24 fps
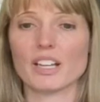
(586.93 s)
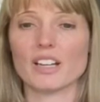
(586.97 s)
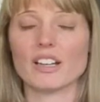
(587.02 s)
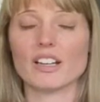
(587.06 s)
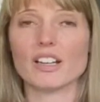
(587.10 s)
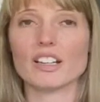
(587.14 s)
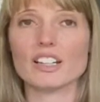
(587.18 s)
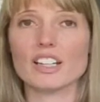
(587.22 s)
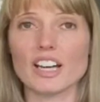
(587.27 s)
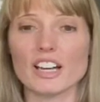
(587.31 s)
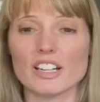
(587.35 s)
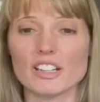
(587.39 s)

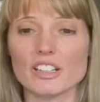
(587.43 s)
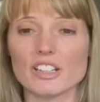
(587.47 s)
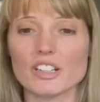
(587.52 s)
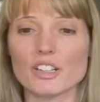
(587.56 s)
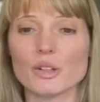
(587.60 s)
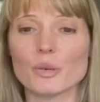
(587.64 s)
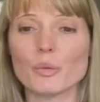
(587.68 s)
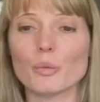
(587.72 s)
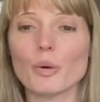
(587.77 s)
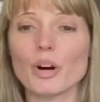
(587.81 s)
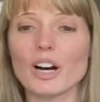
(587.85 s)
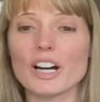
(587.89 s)
Again,
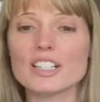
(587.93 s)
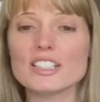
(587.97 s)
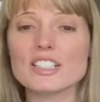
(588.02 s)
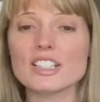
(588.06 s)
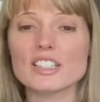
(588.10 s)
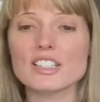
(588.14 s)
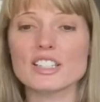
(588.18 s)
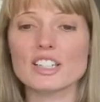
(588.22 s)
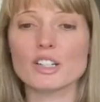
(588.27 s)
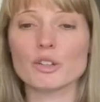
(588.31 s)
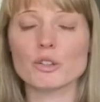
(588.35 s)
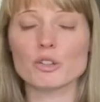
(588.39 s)
why
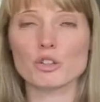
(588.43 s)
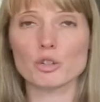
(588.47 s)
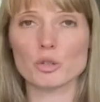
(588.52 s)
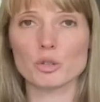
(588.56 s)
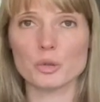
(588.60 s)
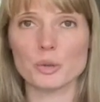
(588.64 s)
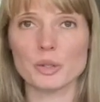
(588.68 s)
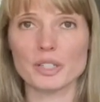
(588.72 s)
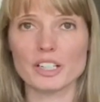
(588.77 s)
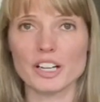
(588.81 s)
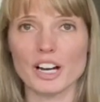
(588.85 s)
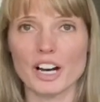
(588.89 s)
distinguish
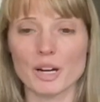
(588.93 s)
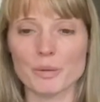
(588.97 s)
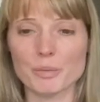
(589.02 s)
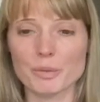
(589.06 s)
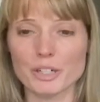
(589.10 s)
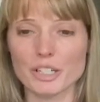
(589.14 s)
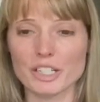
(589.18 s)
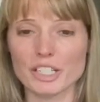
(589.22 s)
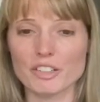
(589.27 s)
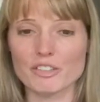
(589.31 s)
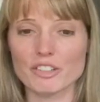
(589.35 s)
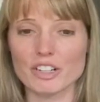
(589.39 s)
between
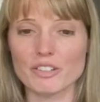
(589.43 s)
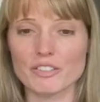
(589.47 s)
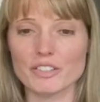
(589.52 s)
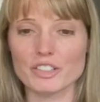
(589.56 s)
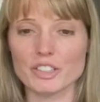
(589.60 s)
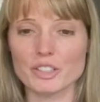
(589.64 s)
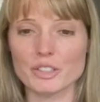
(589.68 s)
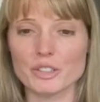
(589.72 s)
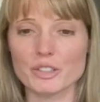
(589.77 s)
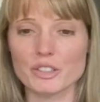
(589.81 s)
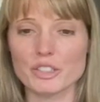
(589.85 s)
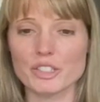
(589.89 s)
operating
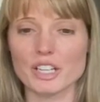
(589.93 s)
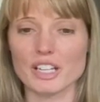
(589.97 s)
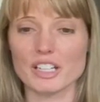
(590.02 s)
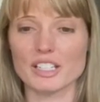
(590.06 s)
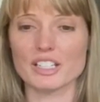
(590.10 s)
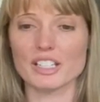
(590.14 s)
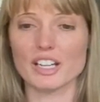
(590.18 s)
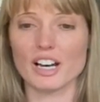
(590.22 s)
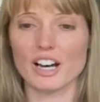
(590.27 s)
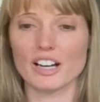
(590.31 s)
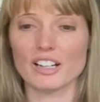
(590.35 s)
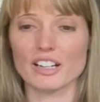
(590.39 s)
revenues and
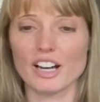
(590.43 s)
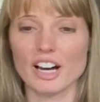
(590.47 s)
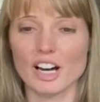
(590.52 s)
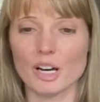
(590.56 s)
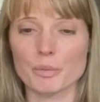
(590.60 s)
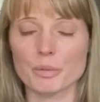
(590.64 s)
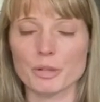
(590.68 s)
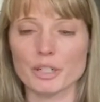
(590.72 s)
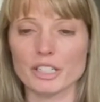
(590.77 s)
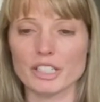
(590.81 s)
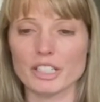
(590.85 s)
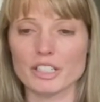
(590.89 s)

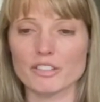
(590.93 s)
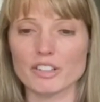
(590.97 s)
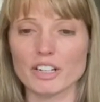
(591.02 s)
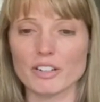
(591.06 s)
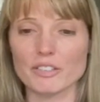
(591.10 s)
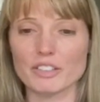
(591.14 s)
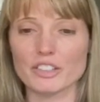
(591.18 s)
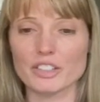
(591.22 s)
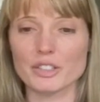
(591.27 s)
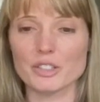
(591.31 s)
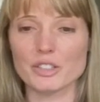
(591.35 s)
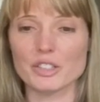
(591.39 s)
non-operating
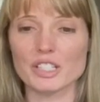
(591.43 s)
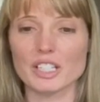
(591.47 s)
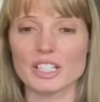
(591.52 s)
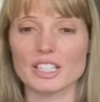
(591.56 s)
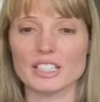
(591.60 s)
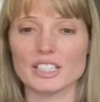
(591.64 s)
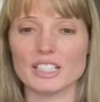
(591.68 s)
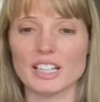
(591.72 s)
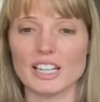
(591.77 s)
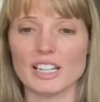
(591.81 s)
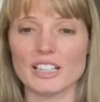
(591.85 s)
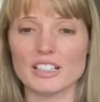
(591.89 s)
revenues and
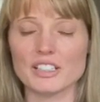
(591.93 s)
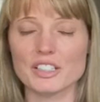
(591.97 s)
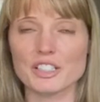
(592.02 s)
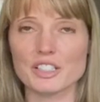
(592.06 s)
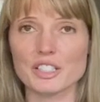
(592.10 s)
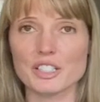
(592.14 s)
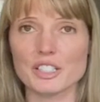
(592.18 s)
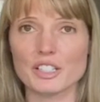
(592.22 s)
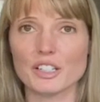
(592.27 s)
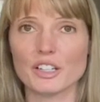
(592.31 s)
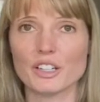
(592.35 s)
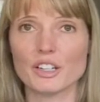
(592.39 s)

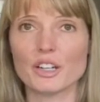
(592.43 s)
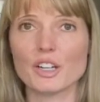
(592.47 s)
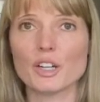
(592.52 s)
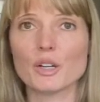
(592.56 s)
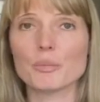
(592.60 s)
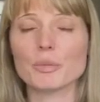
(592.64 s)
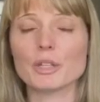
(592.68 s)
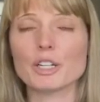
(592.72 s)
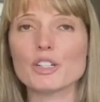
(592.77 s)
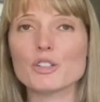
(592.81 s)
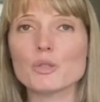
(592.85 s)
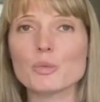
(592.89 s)
gains?
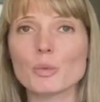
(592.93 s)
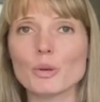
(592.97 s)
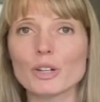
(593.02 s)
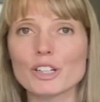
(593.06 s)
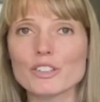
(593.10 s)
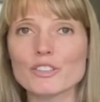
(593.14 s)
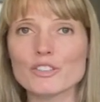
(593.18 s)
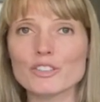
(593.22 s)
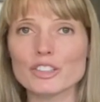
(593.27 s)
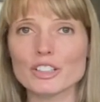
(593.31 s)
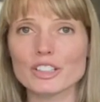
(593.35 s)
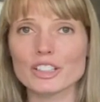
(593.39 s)
Because
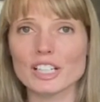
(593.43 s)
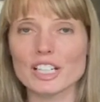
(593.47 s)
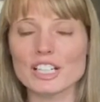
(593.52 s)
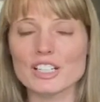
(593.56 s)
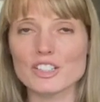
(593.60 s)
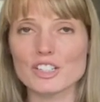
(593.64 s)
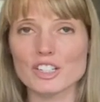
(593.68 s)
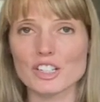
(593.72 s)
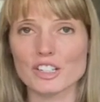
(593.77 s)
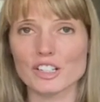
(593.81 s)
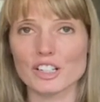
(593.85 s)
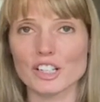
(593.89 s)
one relates
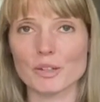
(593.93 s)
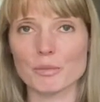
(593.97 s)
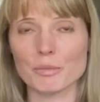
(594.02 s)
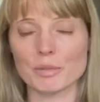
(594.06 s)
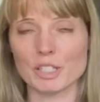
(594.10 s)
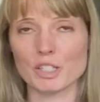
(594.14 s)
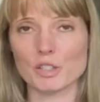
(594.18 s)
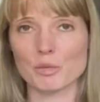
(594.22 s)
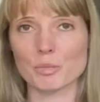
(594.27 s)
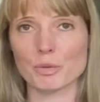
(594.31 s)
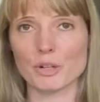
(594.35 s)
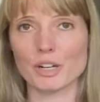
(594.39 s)
to the
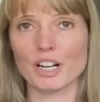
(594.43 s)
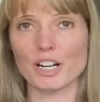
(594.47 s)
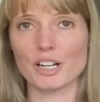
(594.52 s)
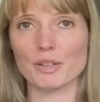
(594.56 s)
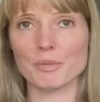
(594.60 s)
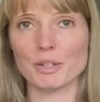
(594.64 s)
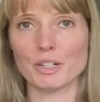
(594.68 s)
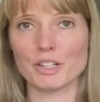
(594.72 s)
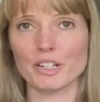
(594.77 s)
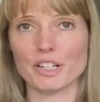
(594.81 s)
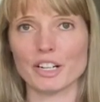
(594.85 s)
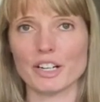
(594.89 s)
company's
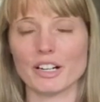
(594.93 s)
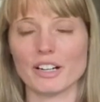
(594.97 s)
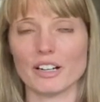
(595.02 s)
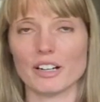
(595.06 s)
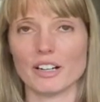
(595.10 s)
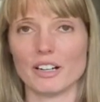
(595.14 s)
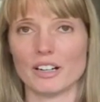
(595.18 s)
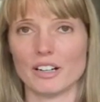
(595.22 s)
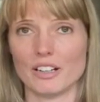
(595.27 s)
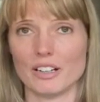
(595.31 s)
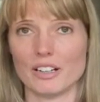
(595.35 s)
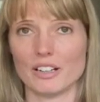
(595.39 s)
primary
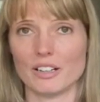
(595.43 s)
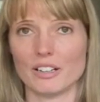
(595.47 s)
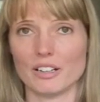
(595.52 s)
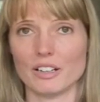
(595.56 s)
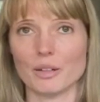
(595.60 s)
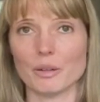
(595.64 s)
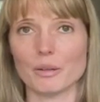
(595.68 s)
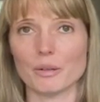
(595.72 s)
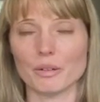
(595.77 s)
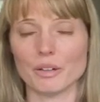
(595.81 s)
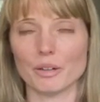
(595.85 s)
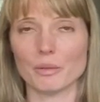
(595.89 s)

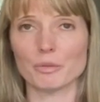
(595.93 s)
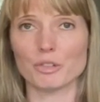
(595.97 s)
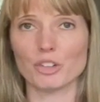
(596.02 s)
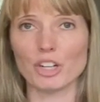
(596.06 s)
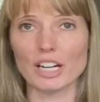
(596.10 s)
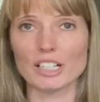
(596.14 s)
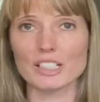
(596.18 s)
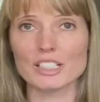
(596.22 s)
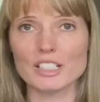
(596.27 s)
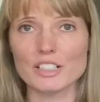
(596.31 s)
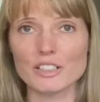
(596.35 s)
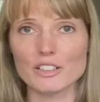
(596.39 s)

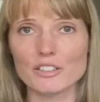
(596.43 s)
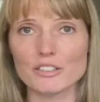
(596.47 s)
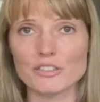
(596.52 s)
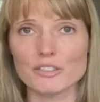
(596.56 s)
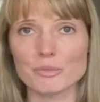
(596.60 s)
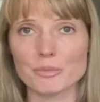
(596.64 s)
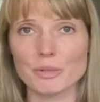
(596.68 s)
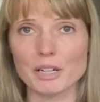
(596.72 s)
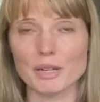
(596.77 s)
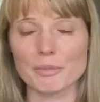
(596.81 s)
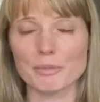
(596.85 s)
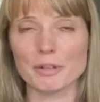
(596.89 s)
objective,
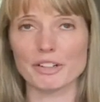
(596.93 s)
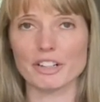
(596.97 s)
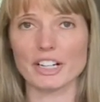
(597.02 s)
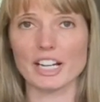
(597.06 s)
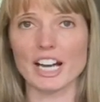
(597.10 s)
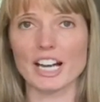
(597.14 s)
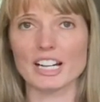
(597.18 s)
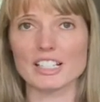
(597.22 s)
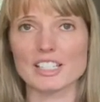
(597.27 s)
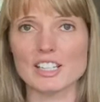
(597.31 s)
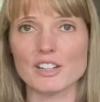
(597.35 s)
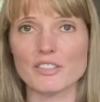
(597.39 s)
primary
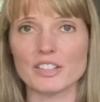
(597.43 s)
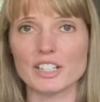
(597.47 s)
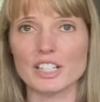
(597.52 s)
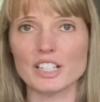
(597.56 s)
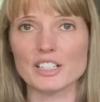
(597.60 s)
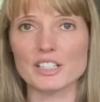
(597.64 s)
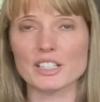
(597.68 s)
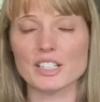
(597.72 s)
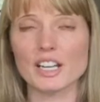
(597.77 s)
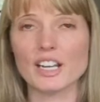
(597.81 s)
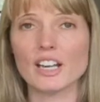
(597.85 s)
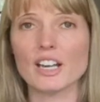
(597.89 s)

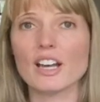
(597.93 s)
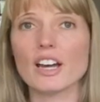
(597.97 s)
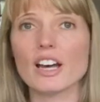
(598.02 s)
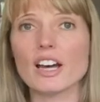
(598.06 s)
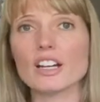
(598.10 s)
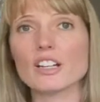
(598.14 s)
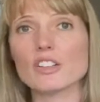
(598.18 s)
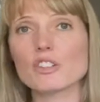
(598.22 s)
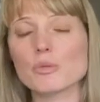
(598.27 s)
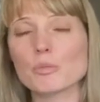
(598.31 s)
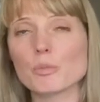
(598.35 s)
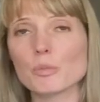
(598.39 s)
activities,
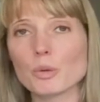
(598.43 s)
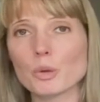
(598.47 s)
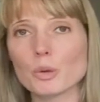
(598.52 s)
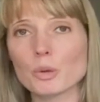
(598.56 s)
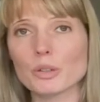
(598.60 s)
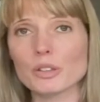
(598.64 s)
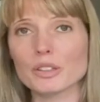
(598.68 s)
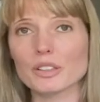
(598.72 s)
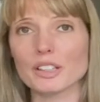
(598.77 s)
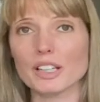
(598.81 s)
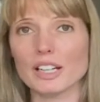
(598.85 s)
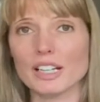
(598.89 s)
and is
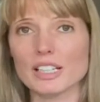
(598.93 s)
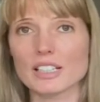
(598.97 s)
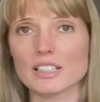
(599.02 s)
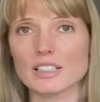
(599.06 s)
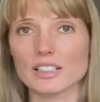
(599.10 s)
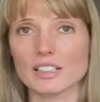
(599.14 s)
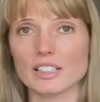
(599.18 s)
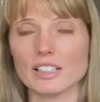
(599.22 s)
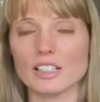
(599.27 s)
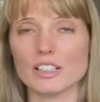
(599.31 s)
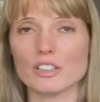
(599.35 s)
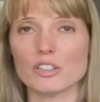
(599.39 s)
more
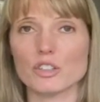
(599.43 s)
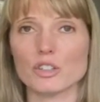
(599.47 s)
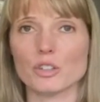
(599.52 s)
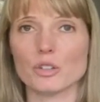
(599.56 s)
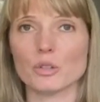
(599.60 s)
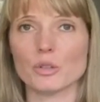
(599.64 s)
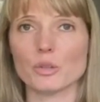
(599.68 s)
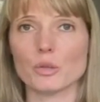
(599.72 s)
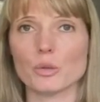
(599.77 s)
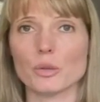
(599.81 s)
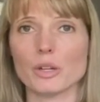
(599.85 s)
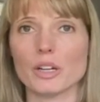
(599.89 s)
likely
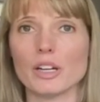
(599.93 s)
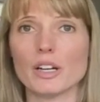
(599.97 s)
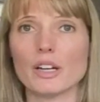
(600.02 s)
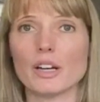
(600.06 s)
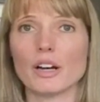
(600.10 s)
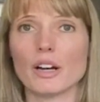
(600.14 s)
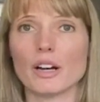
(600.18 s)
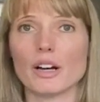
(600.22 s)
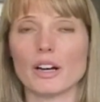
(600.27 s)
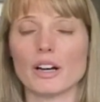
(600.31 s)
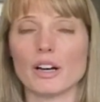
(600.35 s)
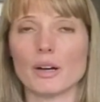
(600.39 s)
to
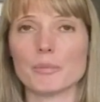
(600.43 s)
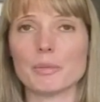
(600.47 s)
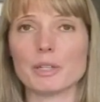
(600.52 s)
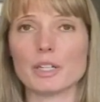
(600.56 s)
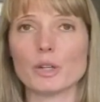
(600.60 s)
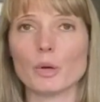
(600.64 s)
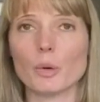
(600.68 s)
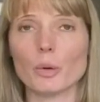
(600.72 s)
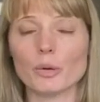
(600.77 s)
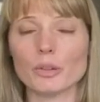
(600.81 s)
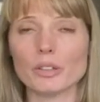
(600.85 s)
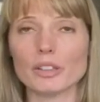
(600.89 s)
be
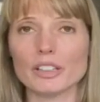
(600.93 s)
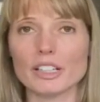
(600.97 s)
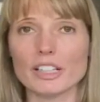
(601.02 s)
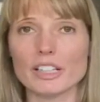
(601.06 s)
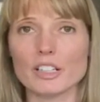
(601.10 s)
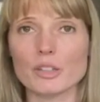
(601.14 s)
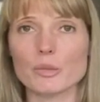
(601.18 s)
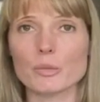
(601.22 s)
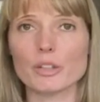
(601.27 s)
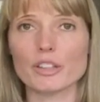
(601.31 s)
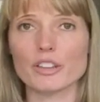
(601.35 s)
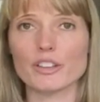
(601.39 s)

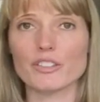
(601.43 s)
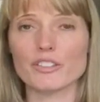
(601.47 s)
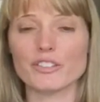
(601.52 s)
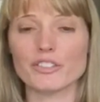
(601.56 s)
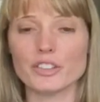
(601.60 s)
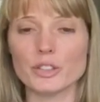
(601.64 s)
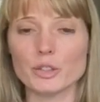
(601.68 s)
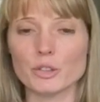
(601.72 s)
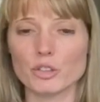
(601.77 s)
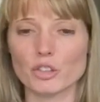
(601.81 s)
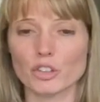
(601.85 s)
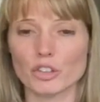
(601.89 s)
correlated with
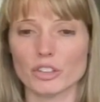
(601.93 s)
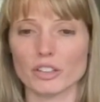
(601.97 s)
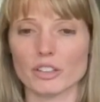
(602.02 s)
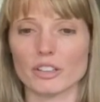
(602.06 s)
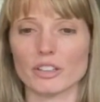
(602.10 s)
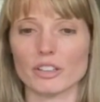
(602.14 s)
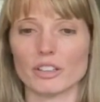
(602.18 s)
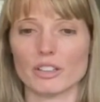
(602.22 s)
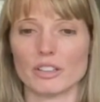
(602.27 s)
future